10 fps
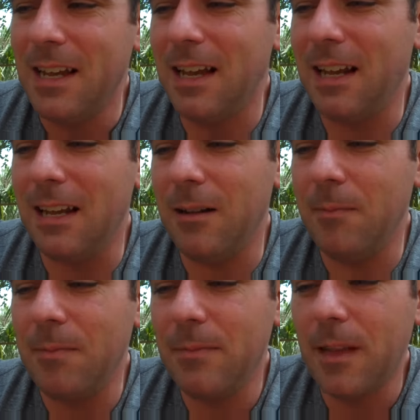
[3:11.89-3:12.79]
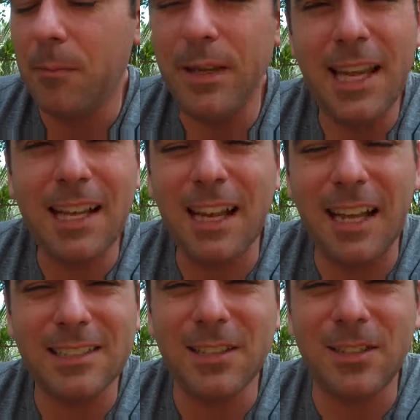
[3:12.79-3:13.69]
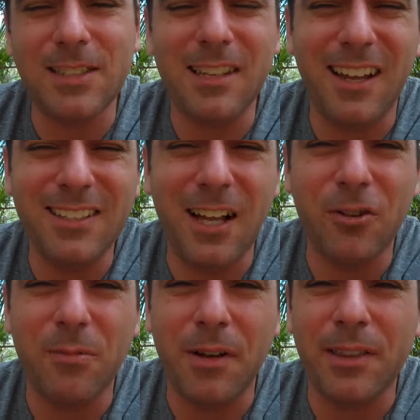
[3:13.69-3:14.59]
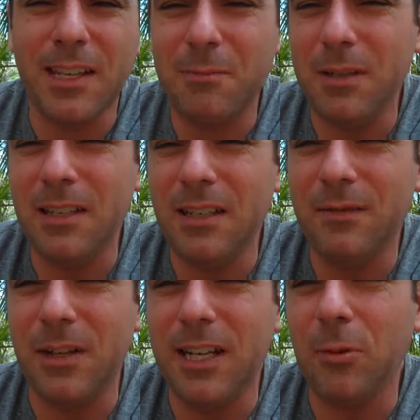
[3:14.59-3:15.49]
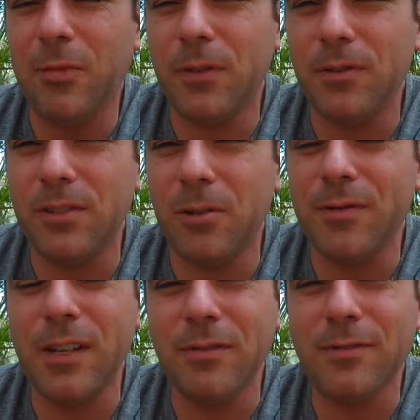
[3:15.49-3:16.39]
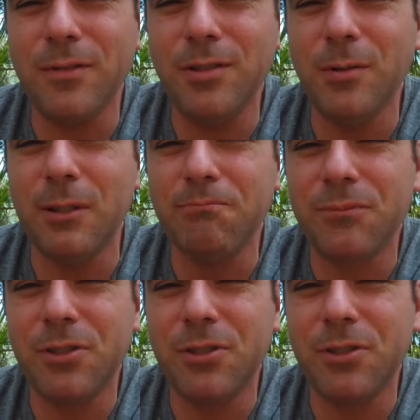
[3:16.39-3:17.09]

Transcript: Um, but yeah, as little as a, a dollar a month can be very helpful, you know, if enough of you do it.